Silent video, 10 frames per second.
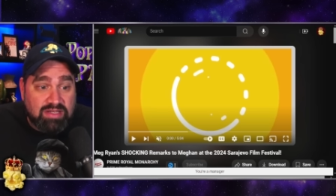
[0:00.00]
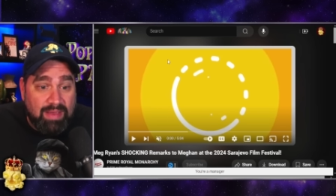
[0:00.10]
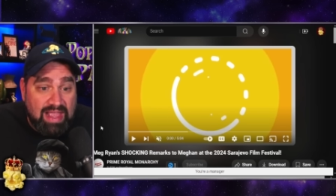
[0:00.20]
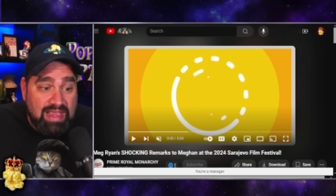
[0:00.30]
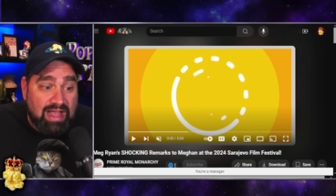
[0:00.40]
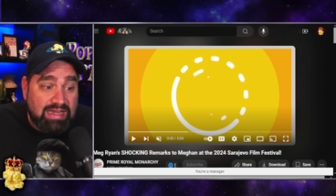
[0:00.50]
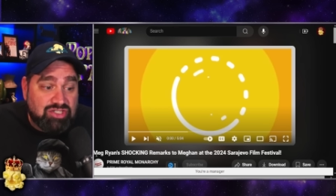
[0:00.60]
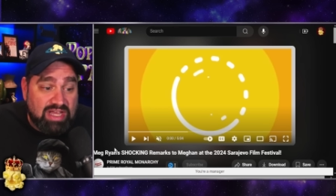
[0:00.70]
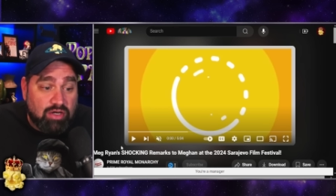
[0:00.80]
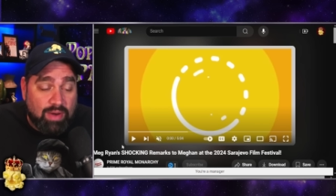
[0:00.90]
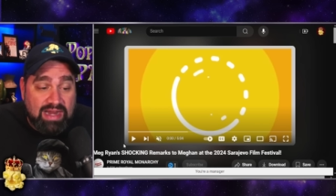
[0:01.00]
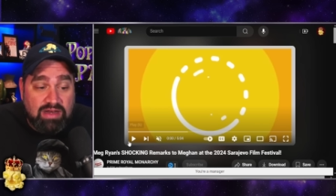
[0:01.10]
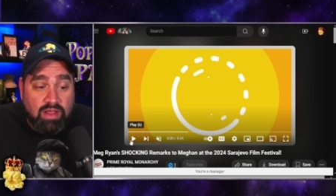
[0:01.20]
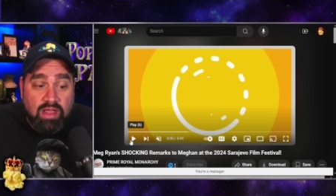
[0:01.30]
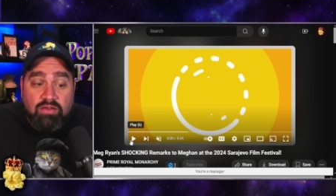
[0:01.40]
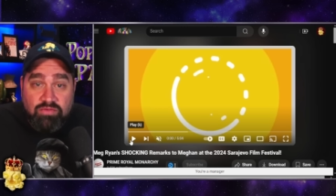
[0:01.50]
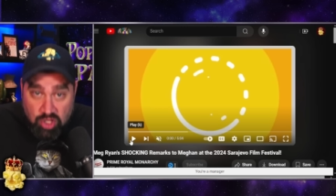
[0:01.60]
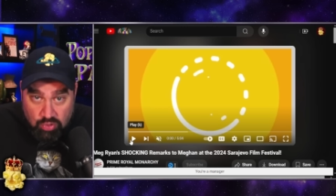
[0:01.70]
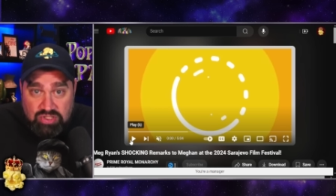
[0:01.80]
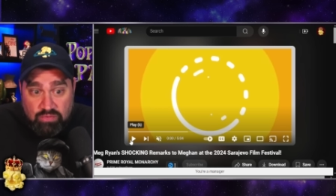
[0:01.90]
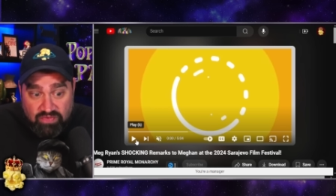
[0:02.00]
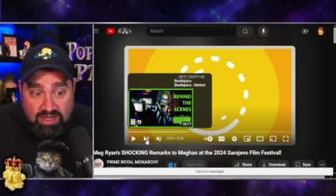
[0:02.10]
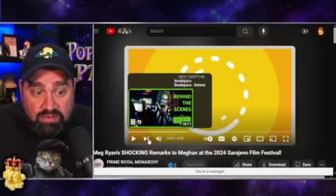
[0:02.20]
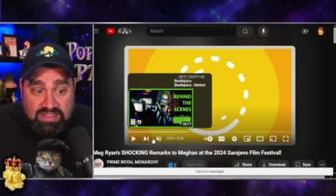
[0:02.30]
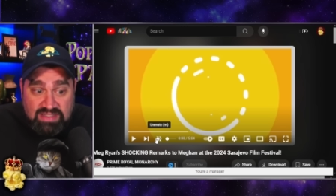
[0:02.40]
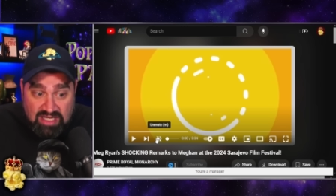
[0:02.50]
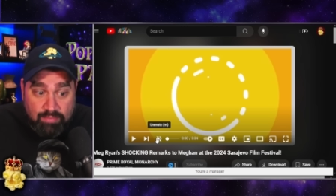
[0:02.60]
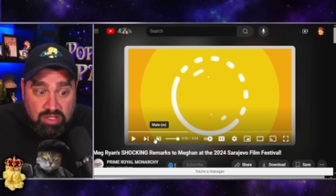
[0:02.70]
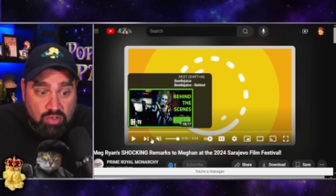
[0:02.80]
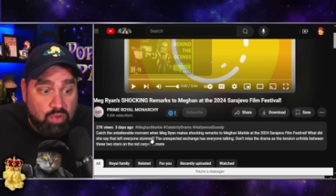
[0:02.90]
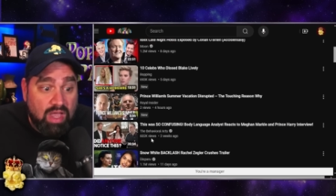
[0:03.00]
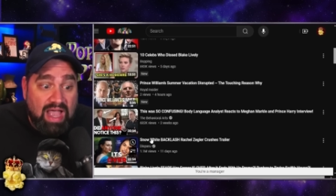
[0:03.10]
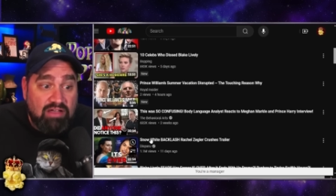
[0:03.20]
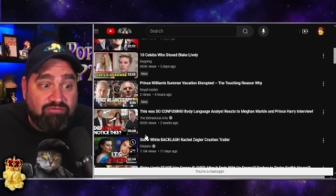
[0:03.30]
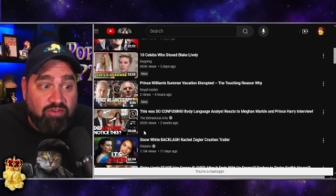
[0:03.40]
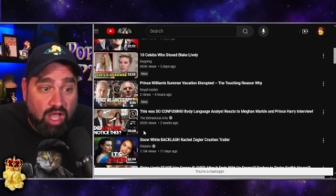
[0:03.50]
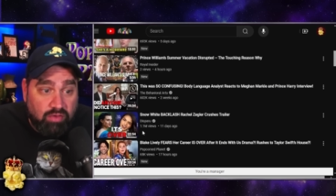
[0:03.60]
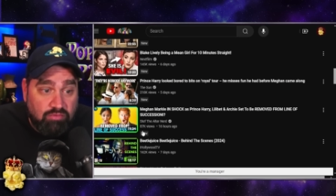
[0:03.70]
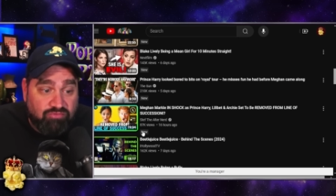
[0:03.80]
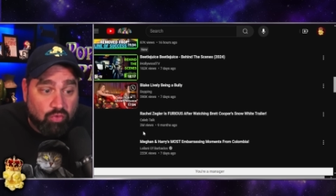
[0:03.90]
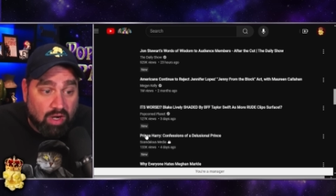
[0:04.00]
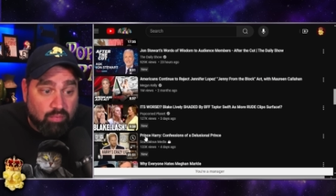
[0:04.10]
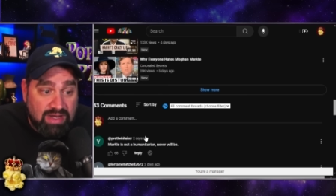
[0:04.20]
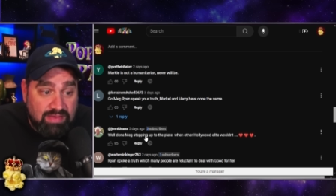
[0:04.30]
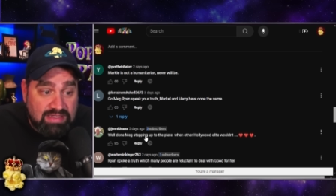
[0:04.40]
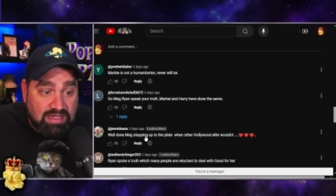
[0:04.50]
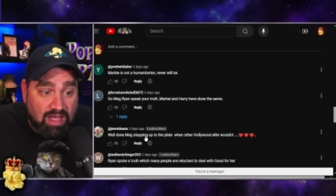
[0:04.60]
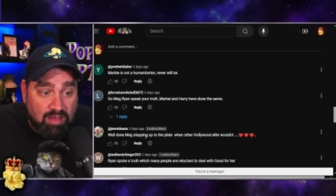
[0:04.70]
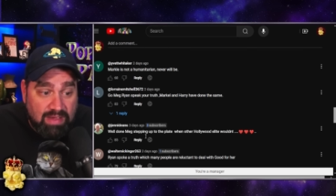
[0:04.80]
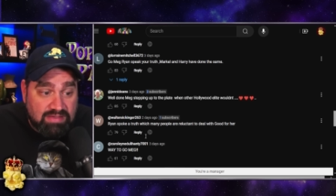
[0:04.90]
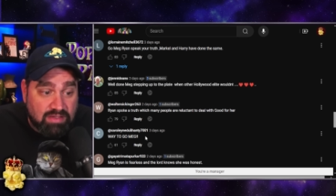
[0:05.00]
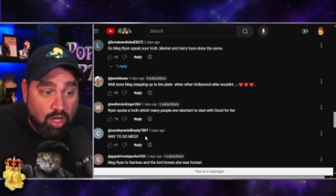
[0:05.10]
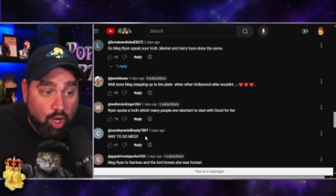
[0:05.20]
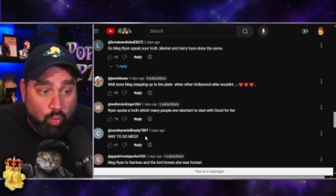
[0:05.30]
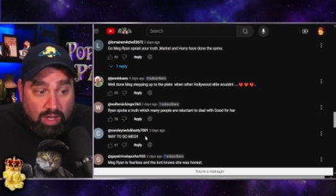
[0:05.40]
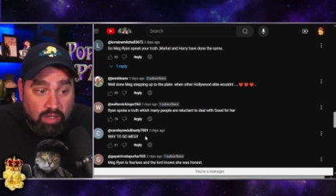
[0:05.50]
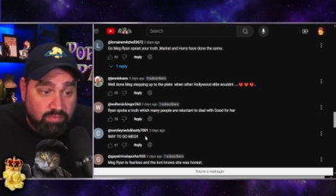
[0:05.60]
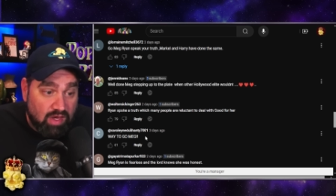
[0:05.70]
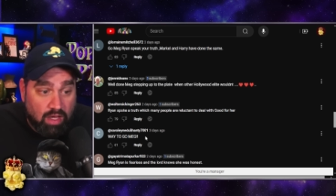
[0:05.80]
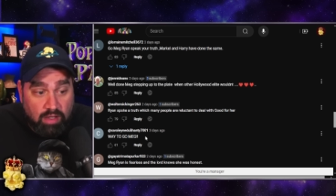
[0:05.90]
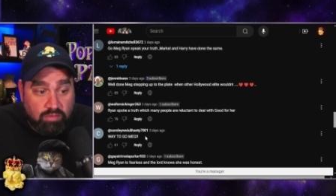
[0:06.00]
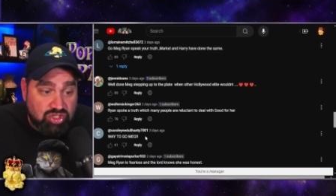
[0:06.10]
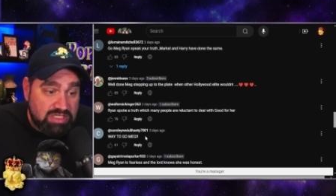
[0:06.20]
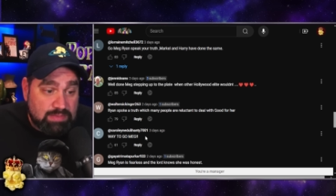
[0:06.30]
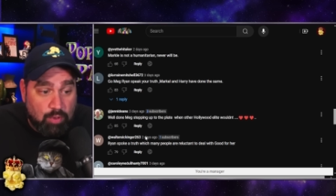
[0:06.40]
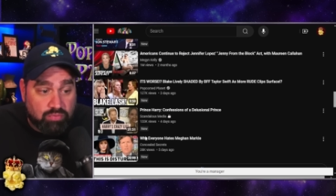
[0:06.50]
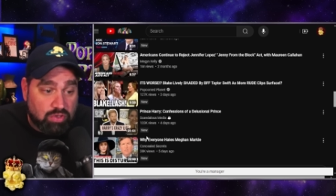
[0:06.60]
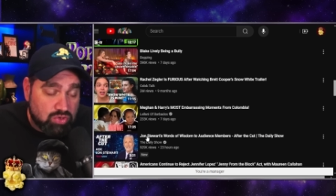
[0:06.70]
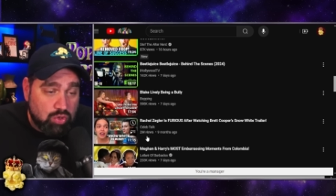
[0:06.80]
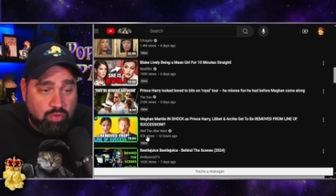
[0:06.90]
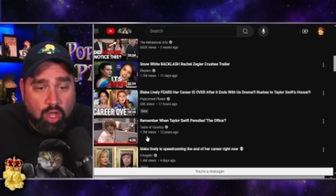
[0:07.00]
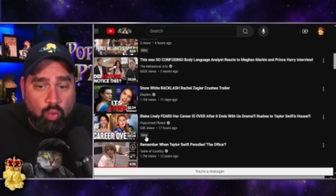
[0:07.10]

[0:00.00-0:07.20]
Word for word: some A I-generated YouTube videos that some of you have fallen for. I'm reading these comments and, well done, she spoke the truth.